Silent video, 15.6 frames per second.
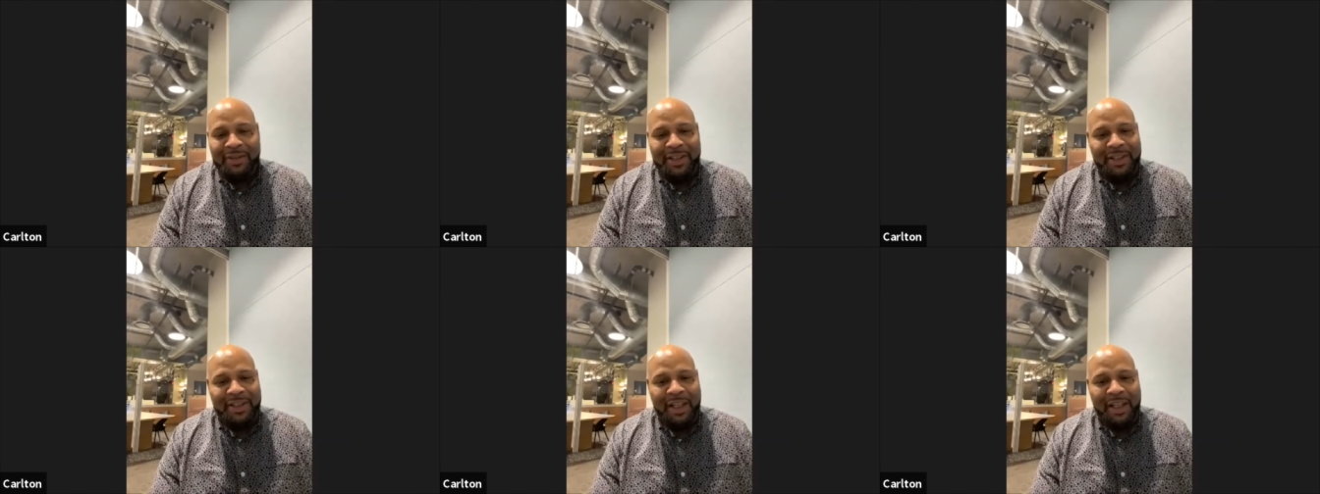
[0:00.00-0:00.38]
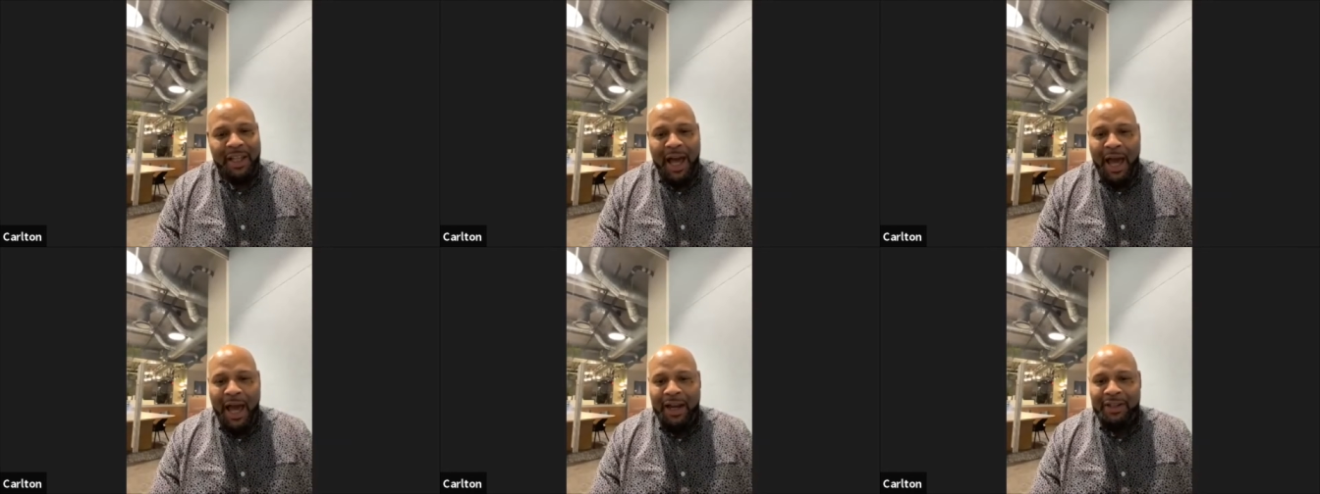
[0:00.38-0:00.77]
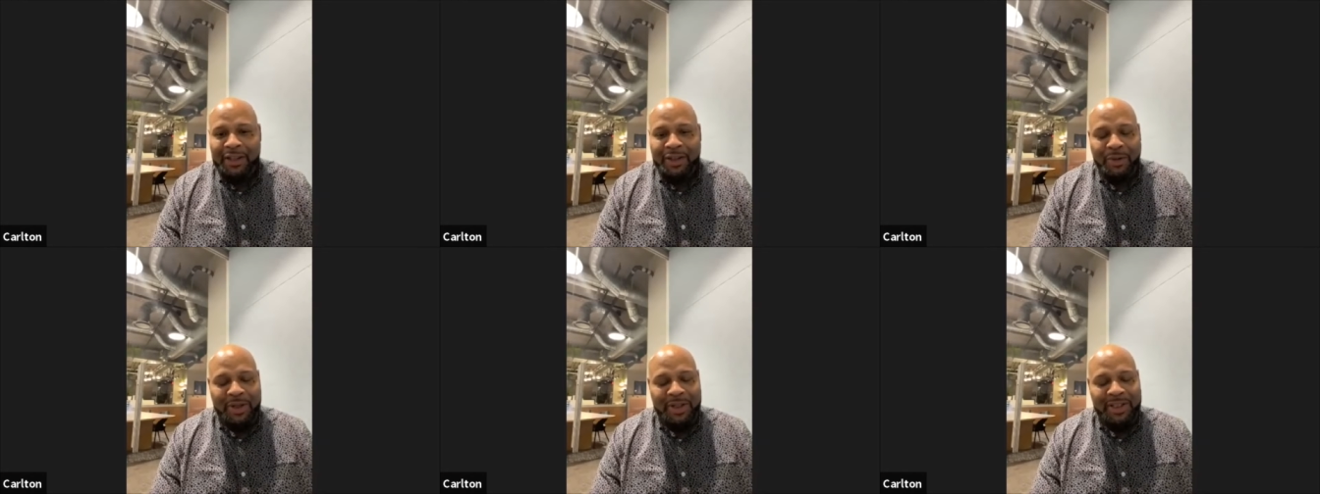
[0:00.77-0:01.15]
There's a lot of
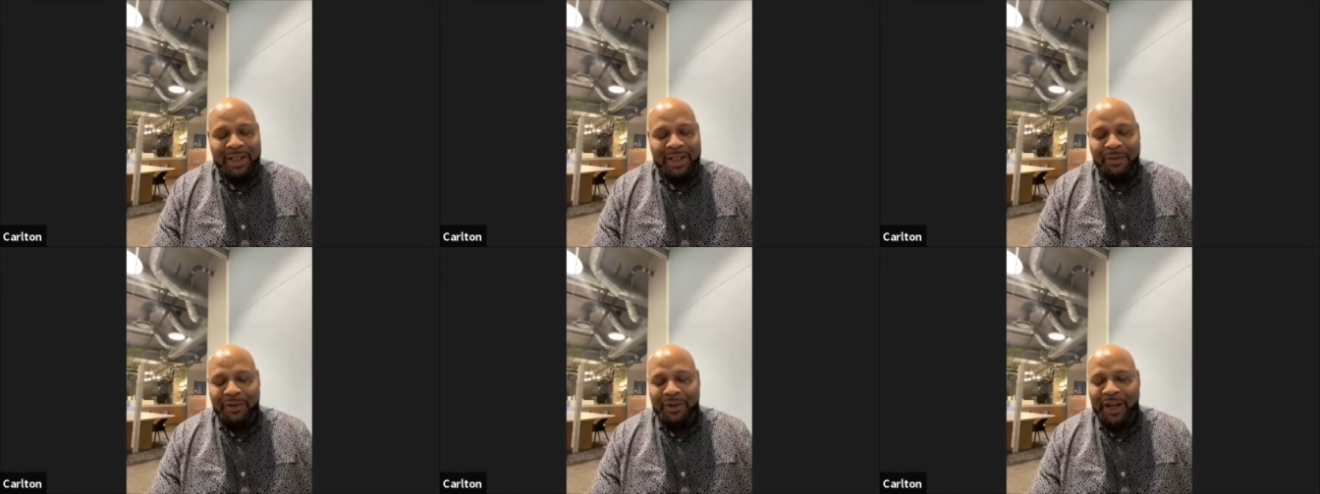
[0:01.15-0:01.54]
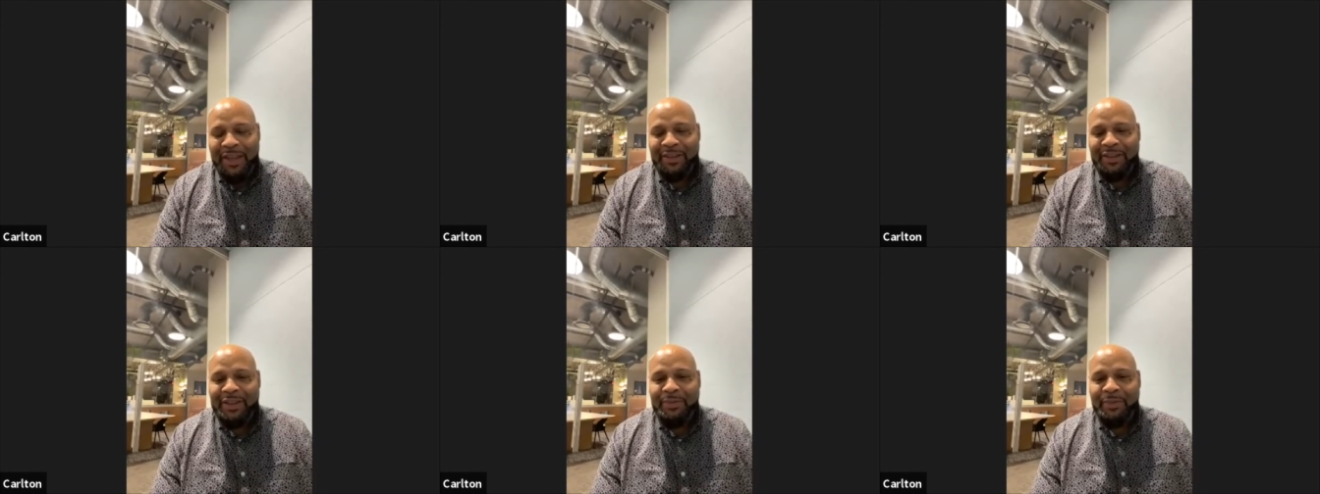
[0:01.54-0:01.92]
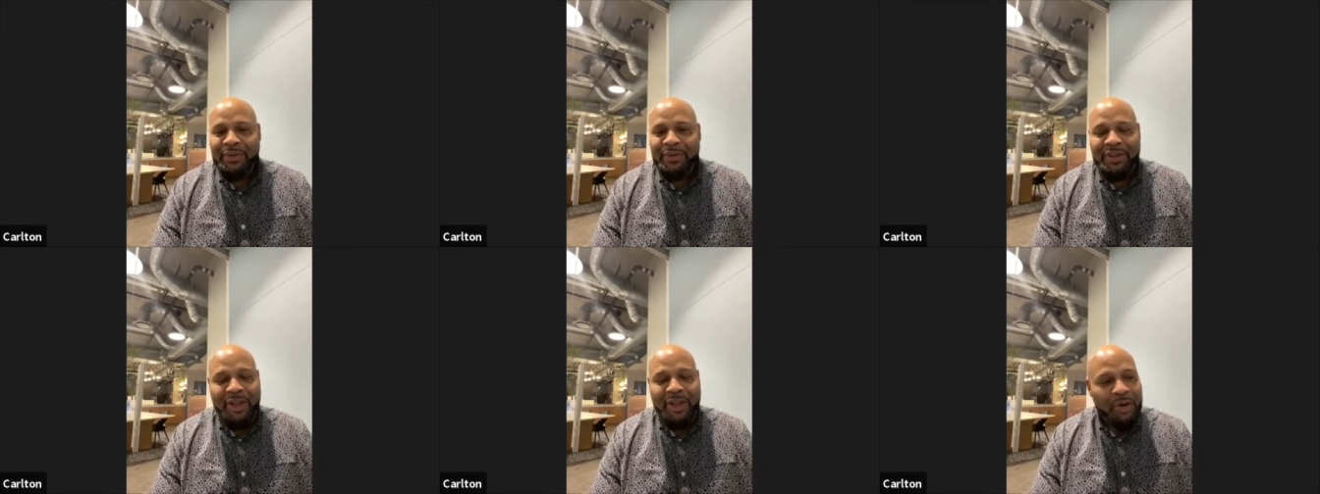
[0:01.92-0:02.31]
tourist stuff. We got the
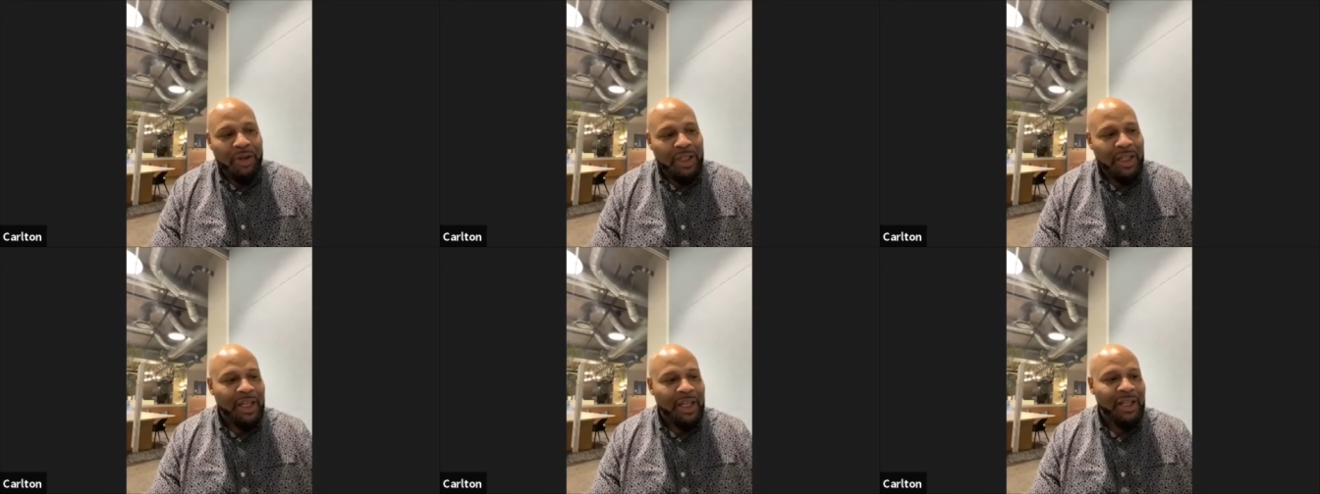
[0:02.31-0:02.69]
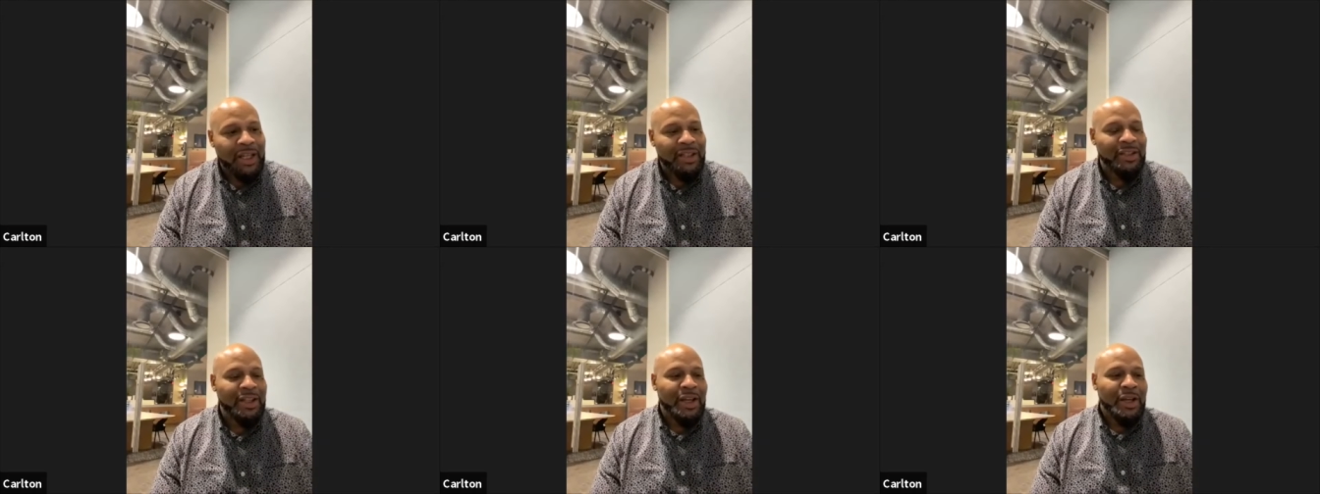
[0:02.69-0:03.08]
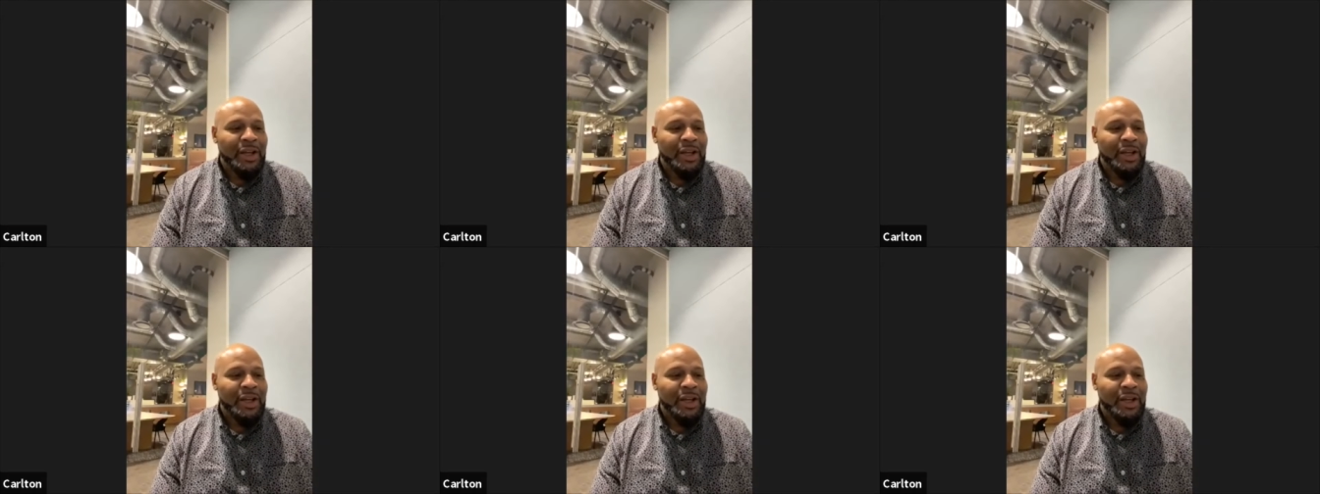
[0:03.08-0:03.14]
Smithsonian's.